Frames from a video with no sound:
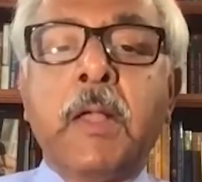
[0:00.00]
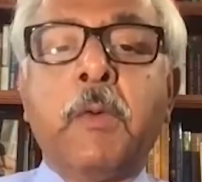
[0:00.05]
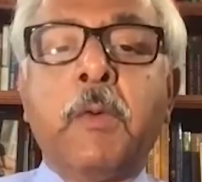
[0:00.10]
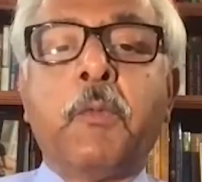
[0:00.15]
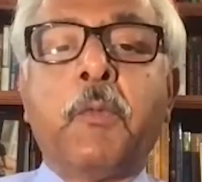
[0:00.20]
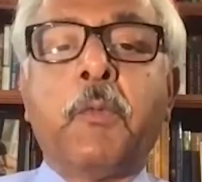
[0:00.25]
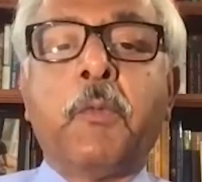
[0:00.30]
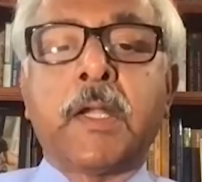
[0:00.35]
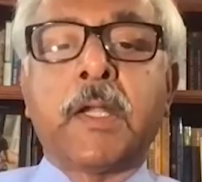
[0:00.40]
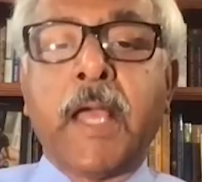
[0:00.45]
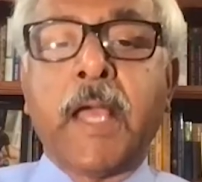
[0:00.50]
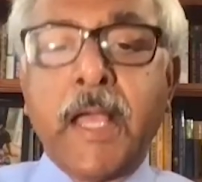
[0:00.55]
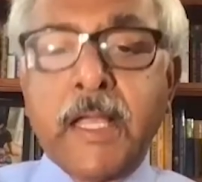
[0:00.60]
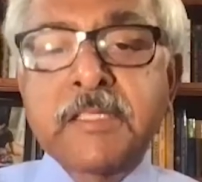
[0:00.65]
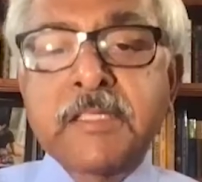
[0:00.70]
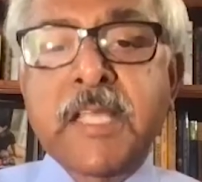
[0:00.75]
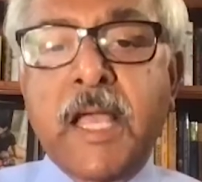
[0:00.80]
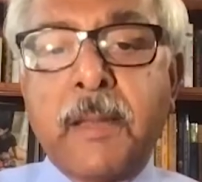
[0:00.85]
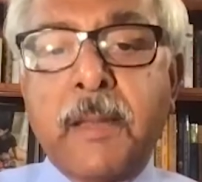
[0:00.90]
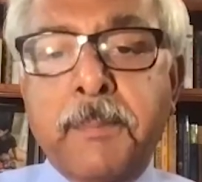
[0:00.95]
What
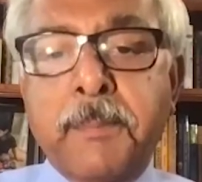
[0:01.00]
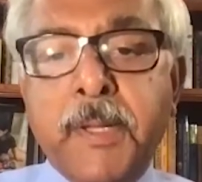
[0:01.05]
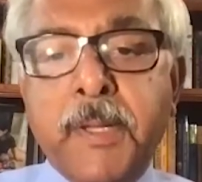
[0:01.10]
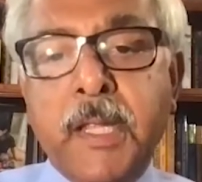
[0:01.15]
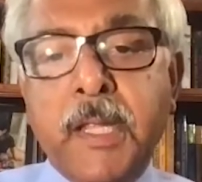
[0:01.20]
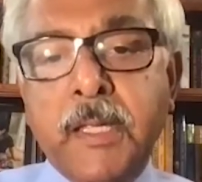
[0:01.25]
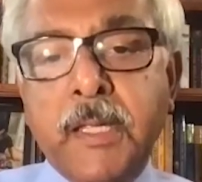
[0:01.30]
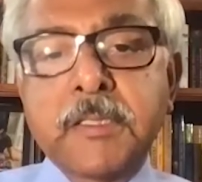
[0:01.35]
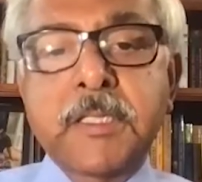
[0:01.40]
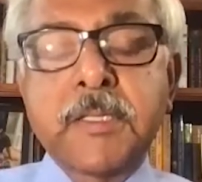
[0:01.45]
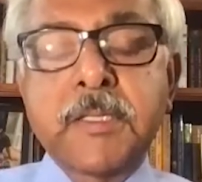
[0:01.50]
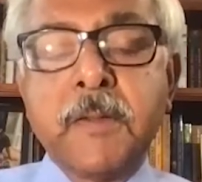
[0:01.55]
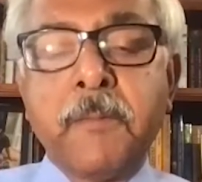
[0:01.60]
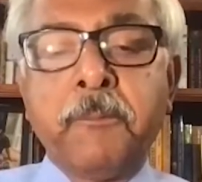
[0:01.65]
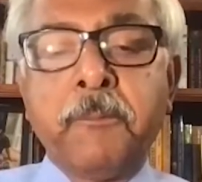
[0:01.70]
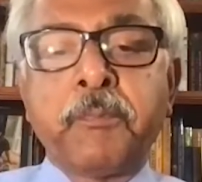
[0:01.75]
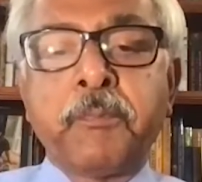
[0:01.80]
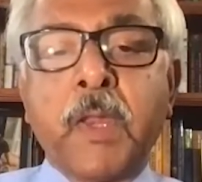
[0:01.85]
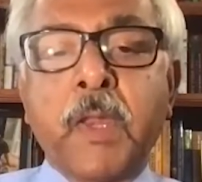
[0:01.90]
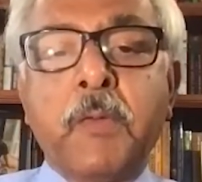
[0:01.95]
has happened is
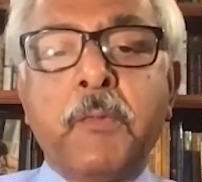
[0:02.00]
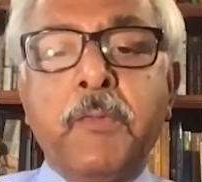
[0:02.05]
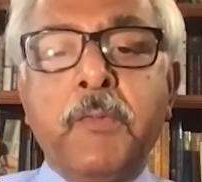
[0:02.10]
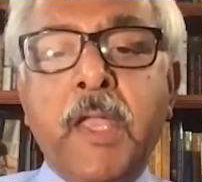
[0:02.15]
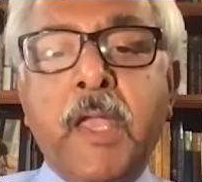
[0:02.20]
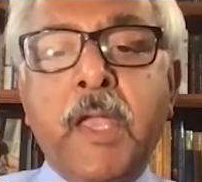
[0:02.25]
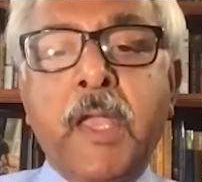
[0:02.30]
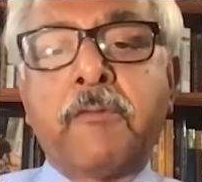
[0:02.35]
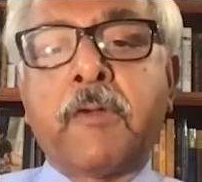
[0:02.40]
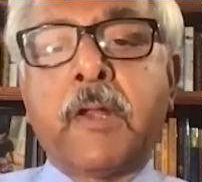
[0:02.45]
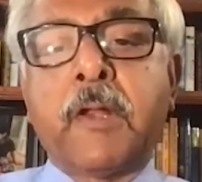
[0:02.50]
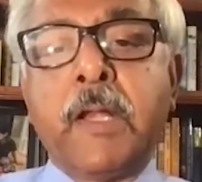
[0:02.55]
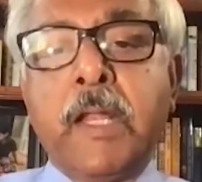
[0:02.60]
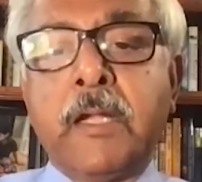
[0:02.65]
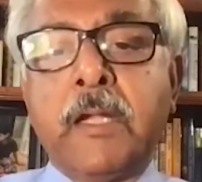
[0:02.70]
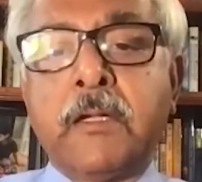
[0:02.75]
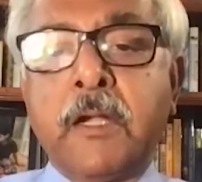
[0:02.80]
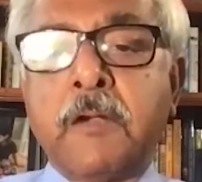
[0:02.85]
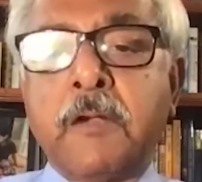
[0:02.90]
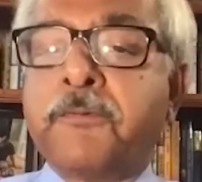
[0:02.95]
we have
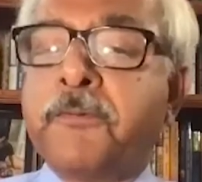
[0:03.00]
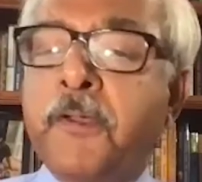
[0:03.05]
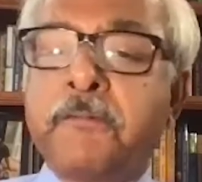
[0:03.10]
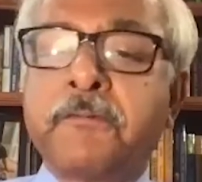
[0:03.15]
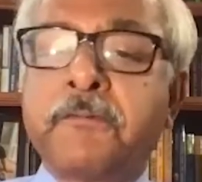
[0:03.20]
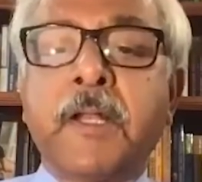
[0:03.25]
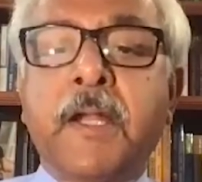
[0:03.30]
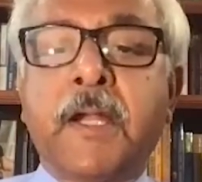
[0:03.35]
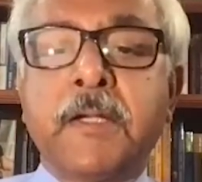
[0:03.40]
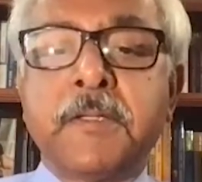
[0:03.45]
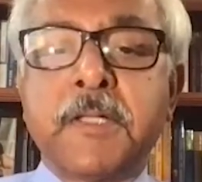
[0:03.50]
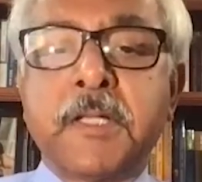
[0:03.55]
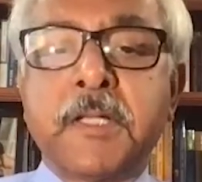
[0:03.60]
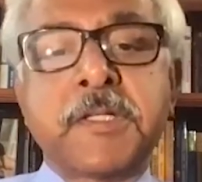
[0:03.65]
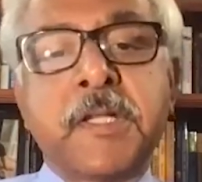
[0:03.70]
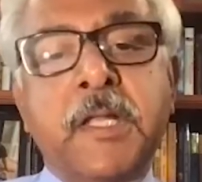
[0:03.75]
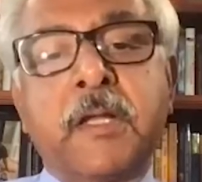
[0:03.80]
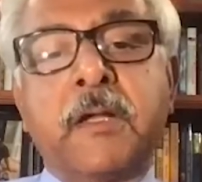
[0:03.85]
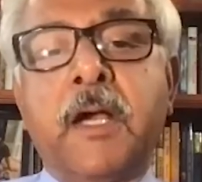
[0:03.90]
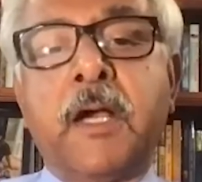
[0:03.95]
created fifth
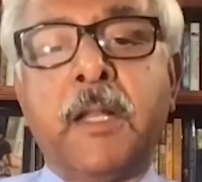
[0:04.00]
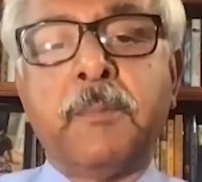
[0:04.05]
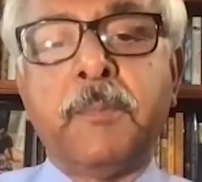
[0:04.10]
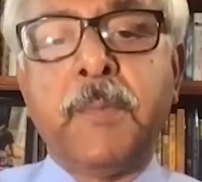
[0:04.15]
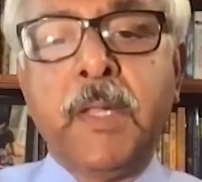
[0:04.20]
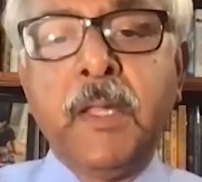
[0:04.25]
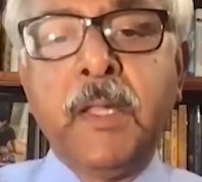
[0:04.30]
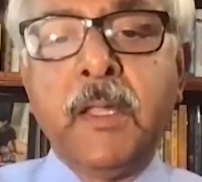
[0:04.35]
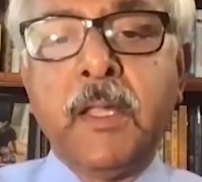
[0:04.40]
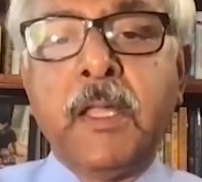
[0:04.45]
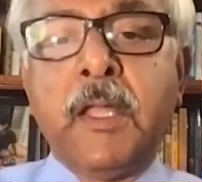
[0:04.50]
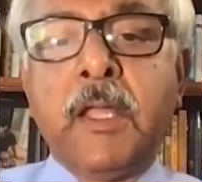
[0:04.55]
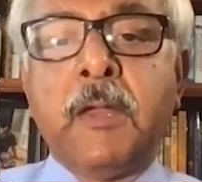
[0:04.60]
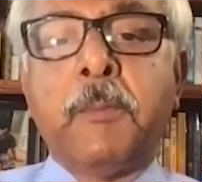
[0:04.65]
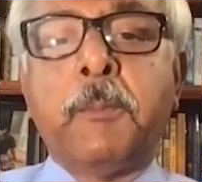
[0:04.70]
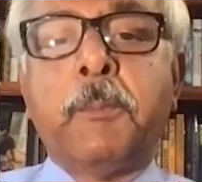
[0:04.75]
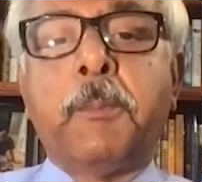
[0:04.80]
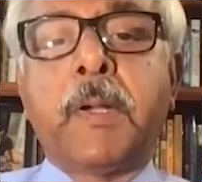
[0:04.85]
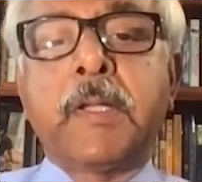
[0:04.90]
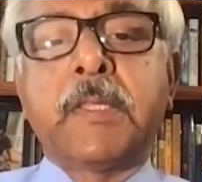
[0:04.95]
largest economy,
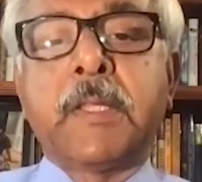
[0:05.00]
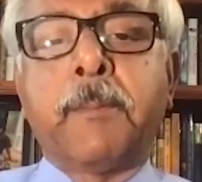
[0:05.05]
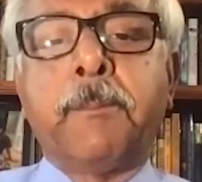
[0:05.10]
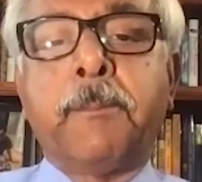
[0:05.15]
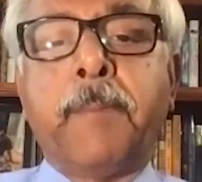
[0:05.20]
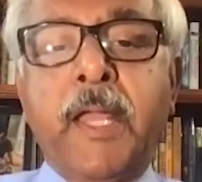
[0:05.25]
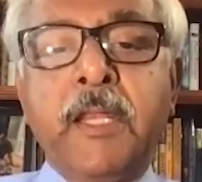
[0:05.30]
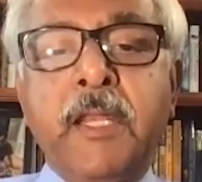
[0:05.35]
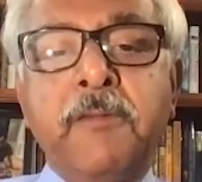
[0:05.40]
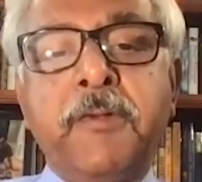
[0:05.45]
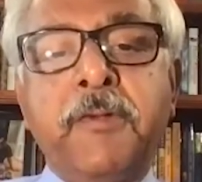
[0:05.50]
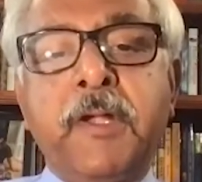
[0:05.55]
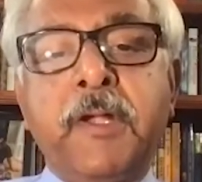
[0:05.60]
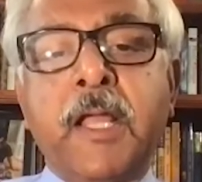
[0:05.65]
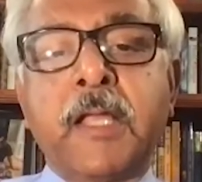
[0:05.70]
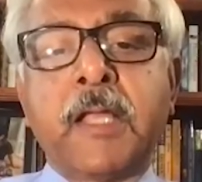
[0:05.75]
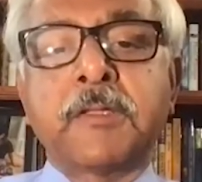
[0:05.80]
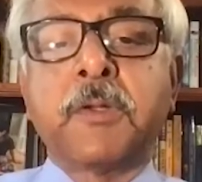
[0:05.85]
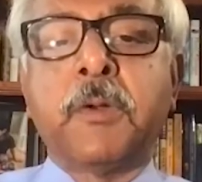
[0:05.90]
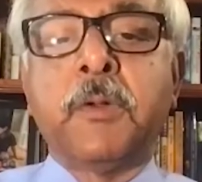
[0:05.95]
but the benefit
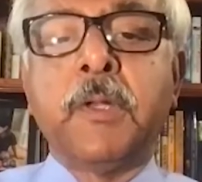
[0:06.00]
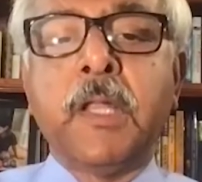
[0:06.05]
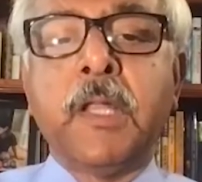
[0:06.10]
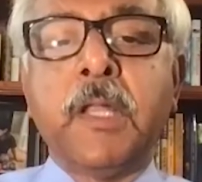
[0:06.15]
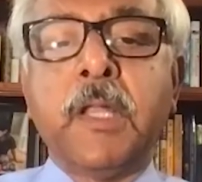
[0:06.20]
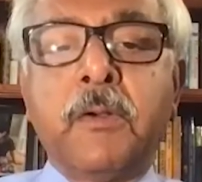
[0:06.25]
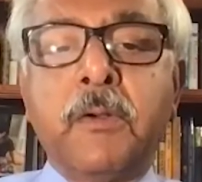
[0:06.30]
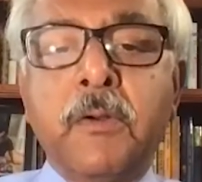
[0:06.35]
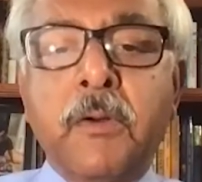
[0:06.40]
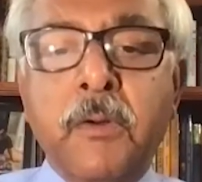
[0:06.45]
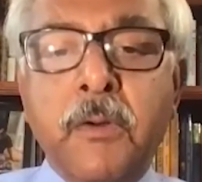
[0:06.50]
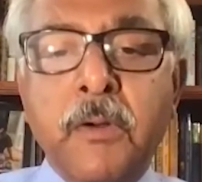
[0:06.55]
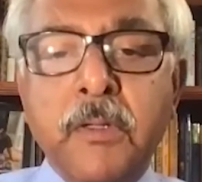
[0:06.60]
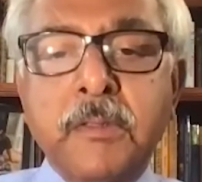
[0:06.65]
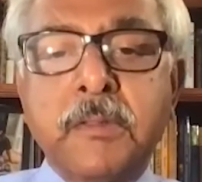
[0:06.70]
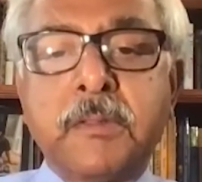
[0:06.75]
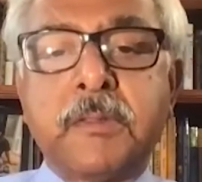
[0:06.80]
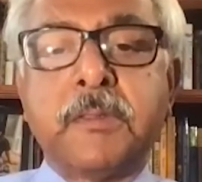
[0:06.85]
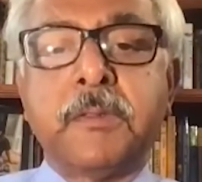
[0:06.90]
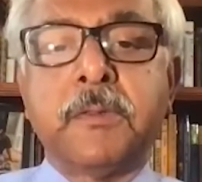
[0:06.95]
has only
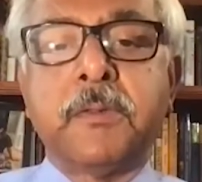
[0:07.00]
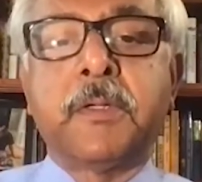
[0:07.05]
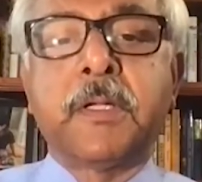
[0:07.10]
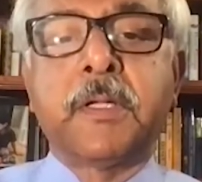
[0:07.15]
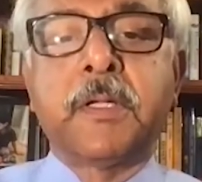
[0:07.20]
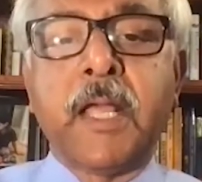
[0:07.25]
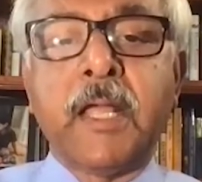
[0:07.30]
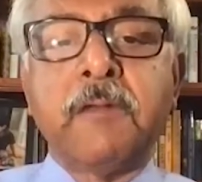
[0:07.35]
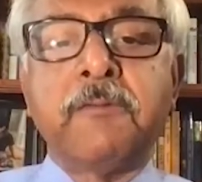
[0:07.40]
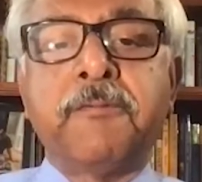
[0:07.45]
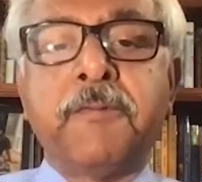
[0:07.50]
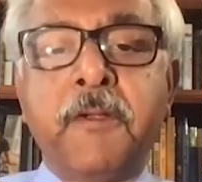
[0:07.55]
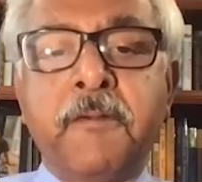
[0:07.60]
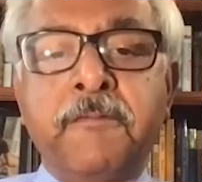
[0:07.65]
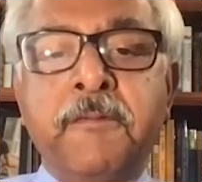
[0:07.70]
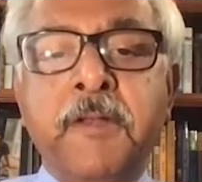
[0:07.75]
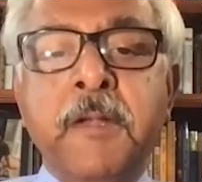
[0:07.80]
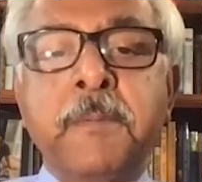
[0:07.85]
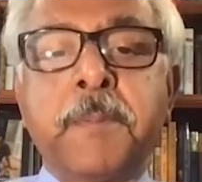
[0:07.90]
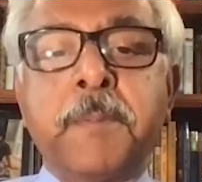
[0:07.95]
gone to
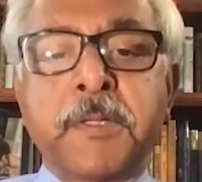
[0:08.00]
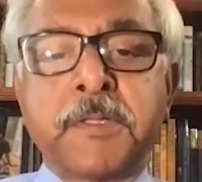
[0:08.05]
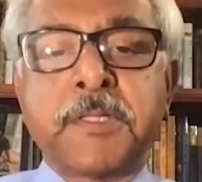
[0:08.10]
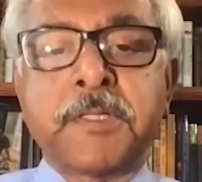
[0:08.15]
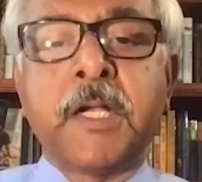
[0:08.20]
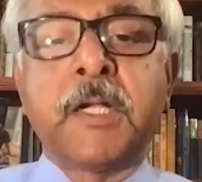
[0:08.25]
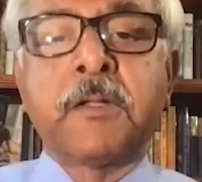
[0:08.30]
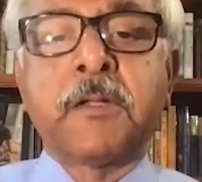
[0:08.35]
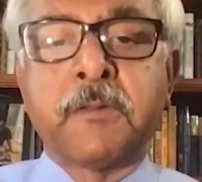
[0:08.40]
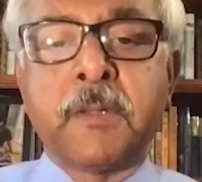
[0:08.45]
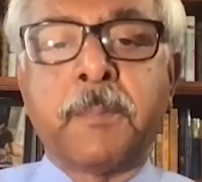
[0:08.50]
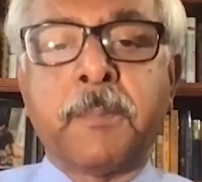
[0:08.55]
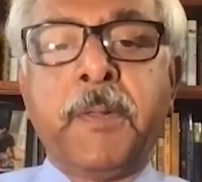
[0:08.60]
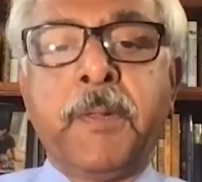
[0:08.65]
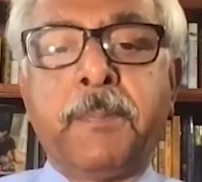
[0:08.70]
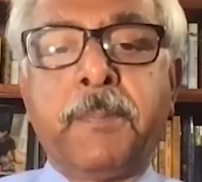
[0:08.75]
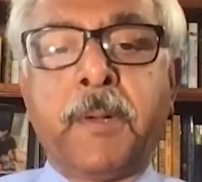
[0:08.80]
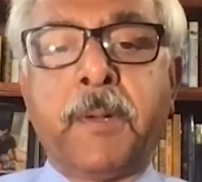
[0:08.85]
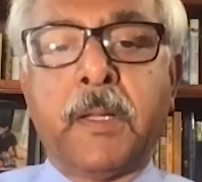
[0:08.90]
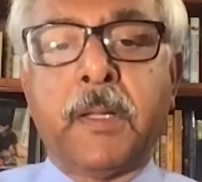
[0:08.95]
10-15% of the
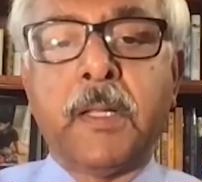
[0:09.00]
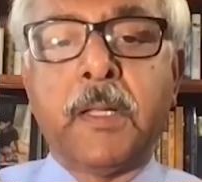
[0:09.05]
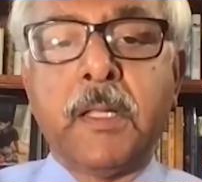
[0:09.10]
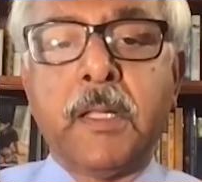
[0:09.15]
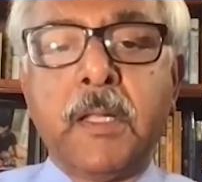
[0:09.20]
people.